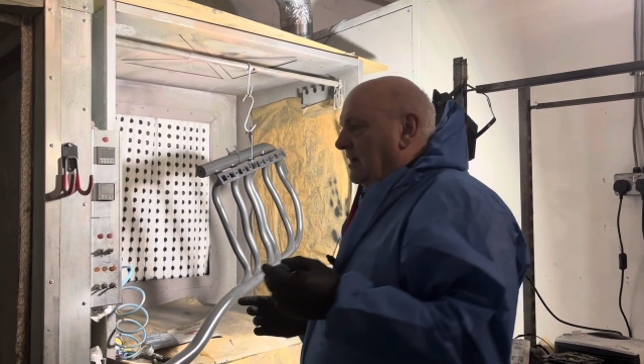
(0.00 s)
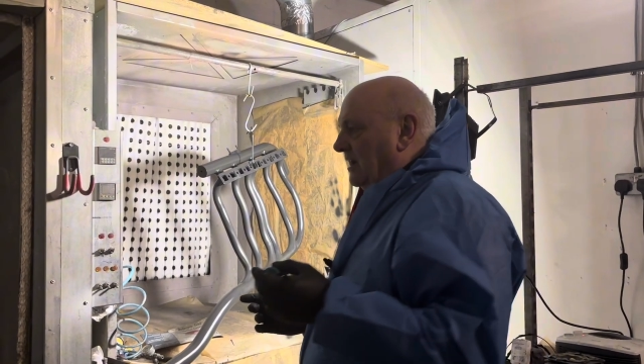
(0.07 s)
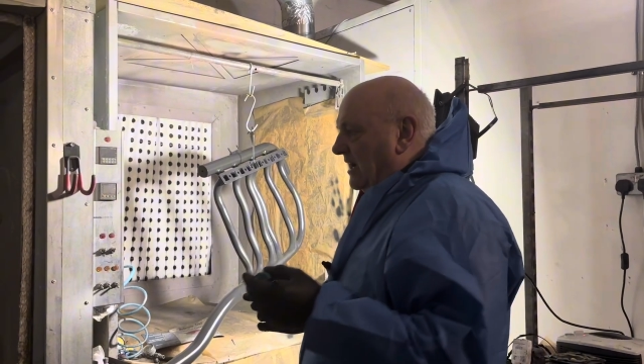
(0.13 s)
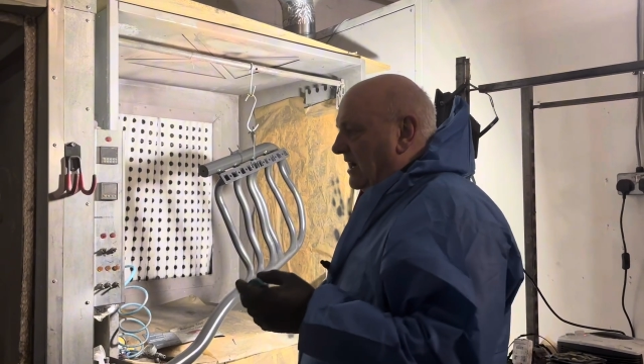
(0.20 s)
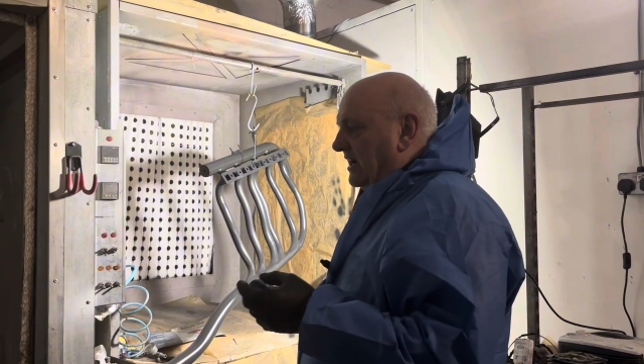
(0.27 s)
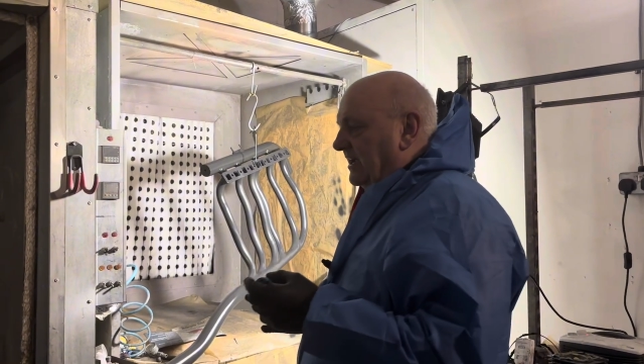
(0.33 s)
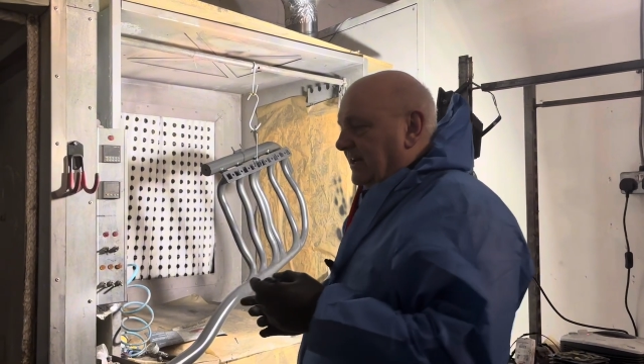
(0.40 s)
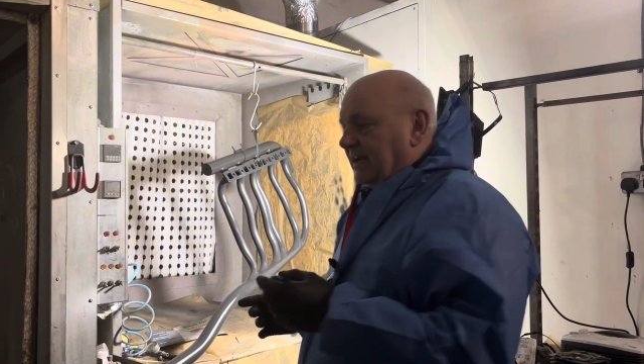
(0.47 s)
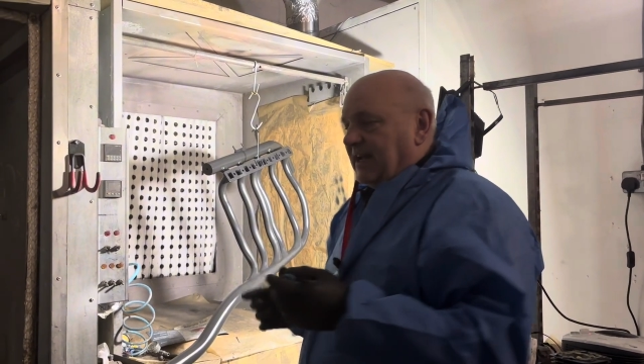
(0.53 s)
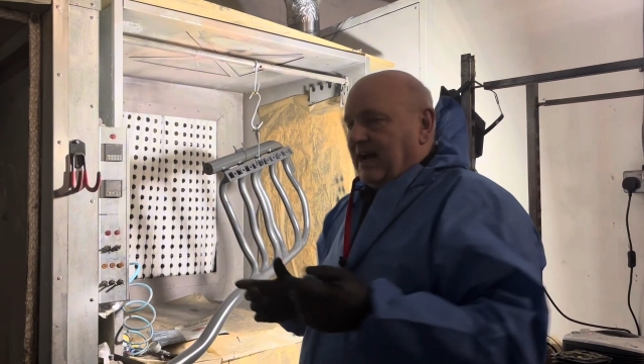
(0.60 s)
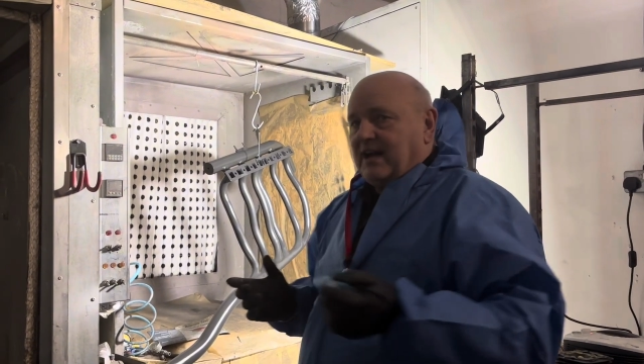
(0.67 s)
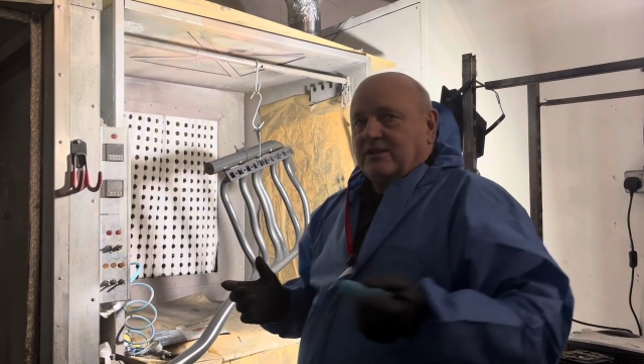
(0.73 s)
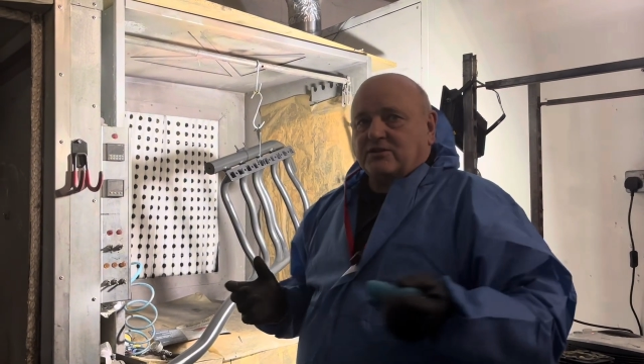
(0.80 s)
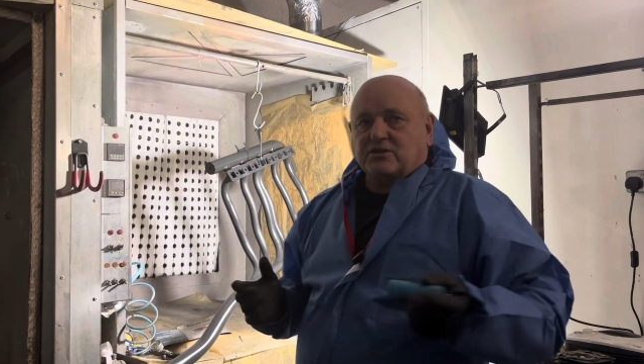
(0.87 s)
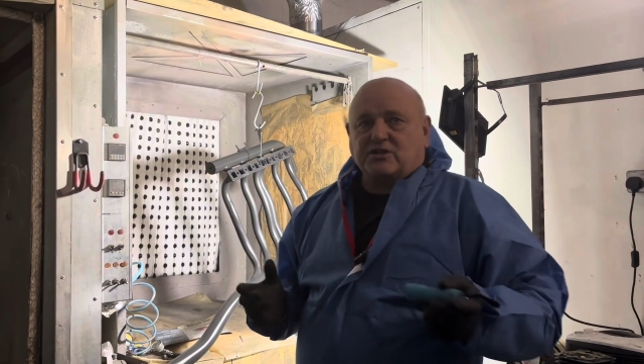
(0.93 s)
in a
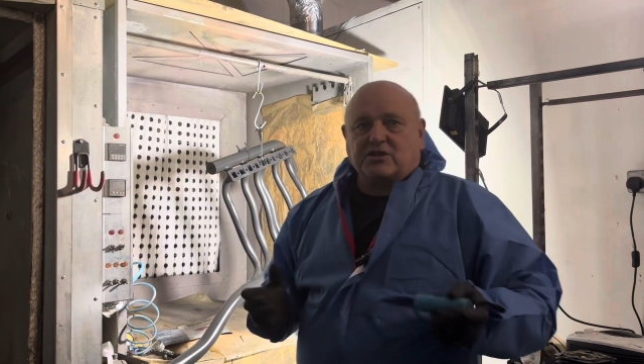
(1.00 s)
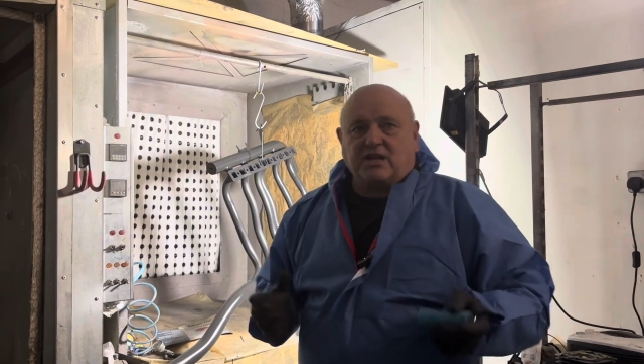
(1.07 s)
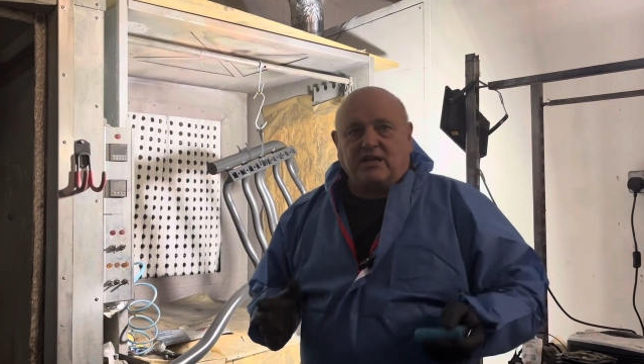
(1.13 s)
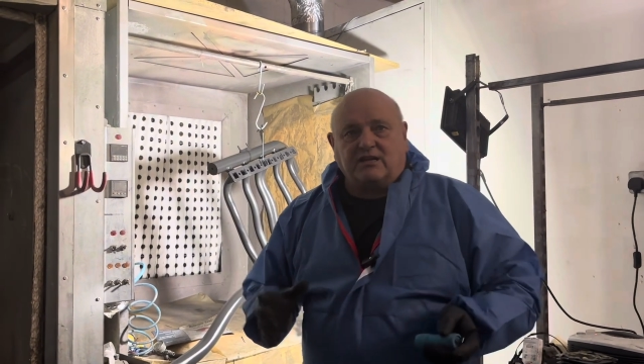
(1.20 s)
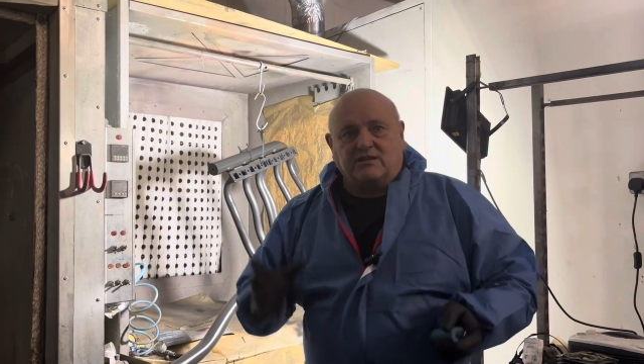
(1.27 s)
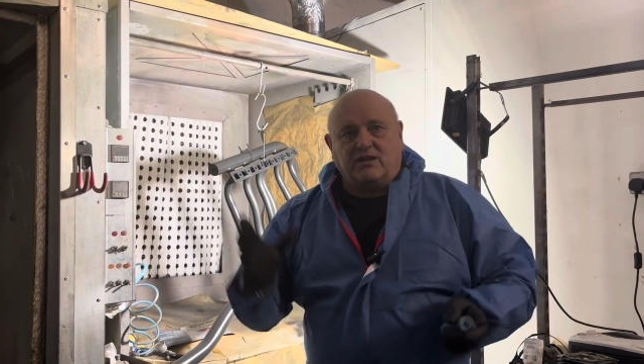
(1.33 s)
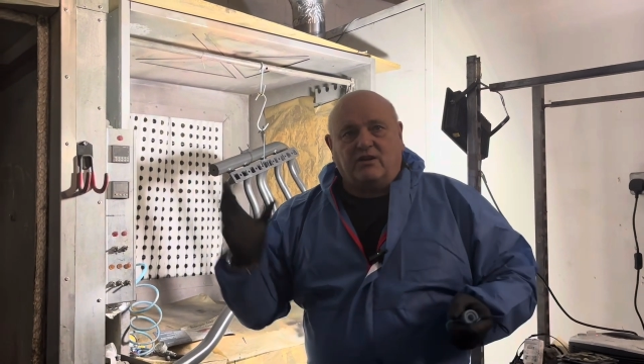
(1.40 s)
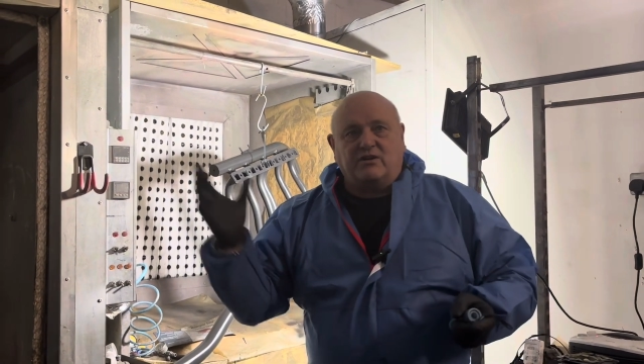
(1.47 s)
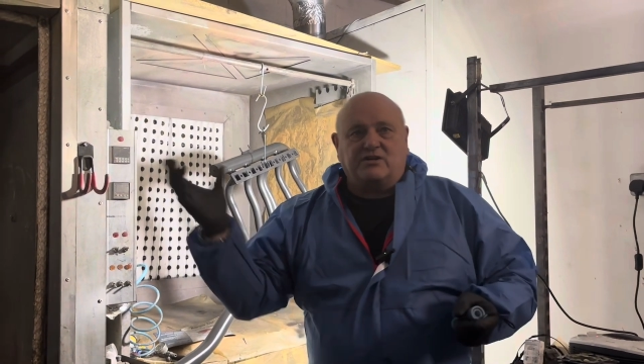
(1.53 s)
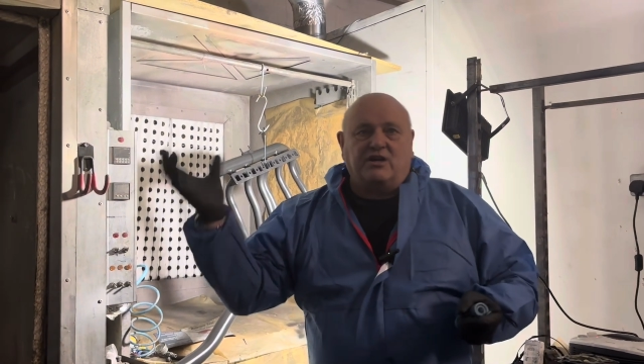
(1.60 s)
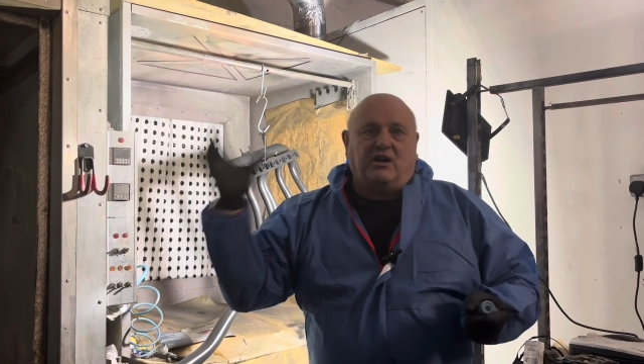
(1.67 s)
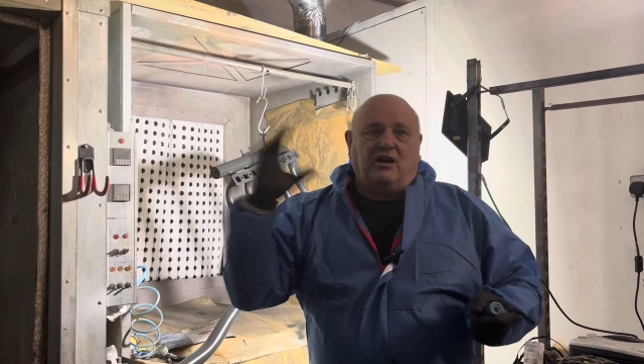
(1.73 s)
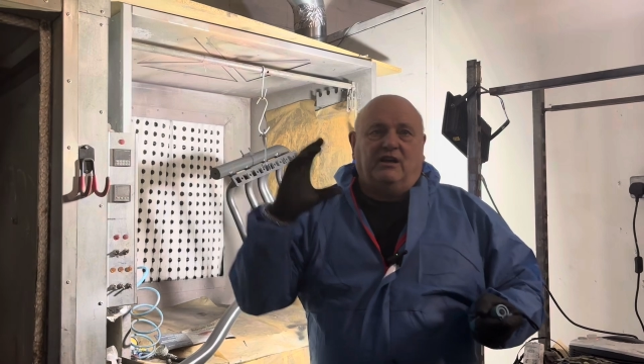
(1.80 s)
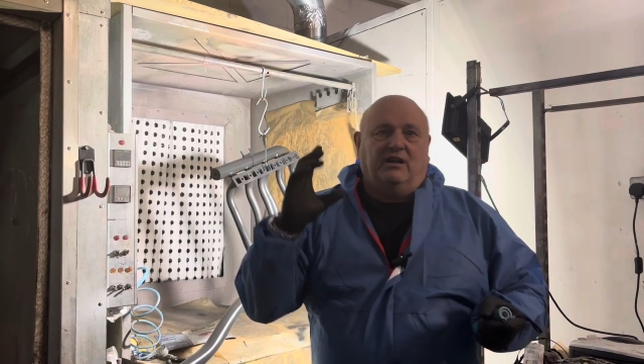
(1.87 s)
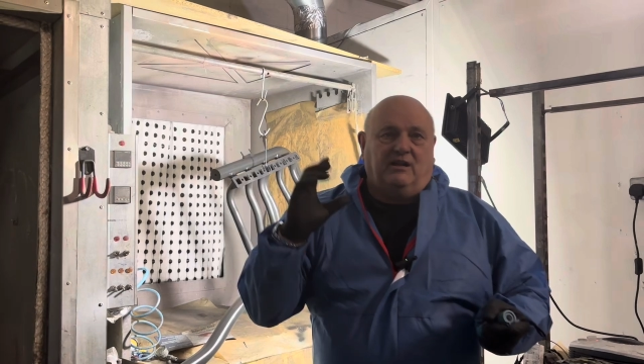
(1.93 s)
garden shed, as long as
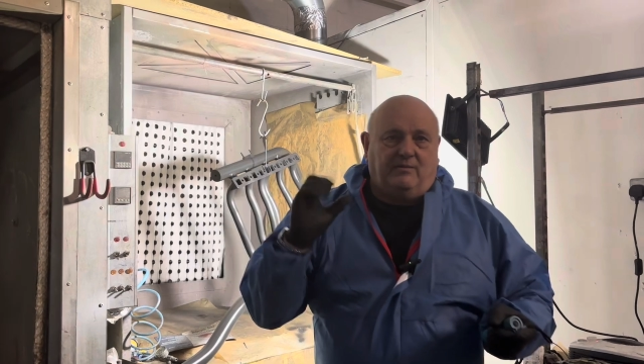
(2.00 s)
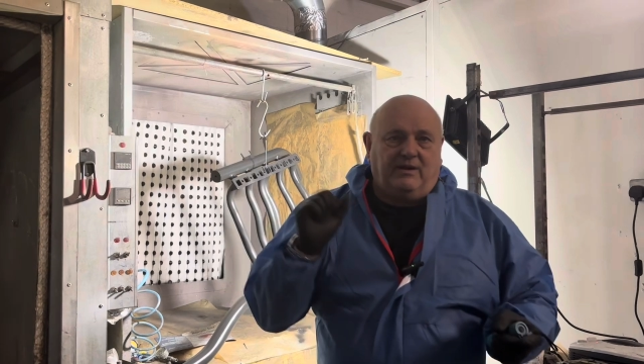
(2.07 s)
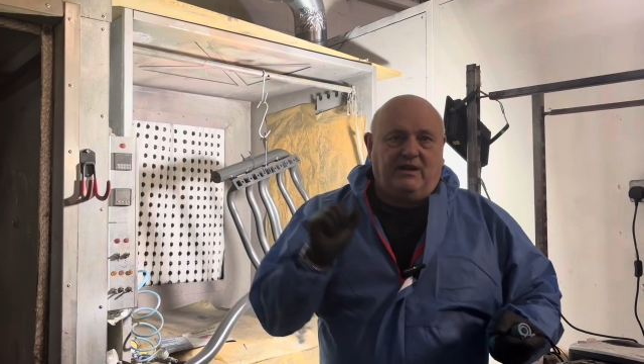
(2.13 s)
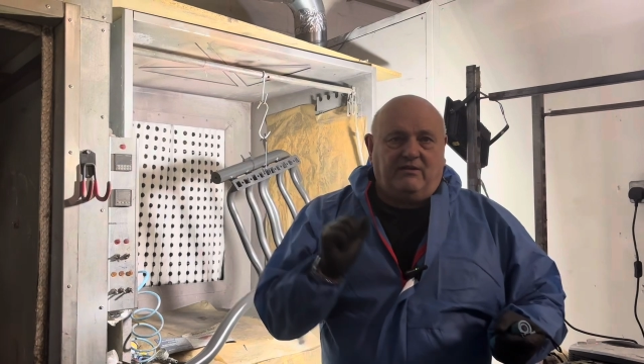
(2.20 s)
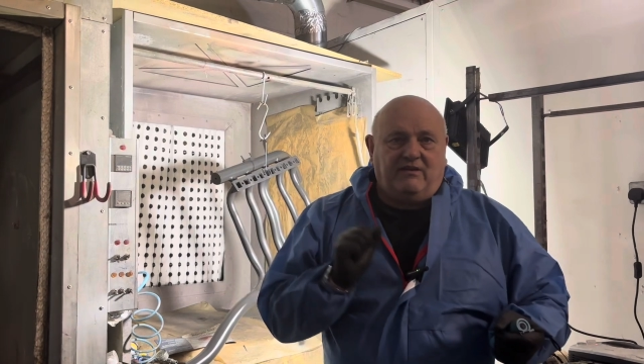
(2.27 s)
you've got a little bit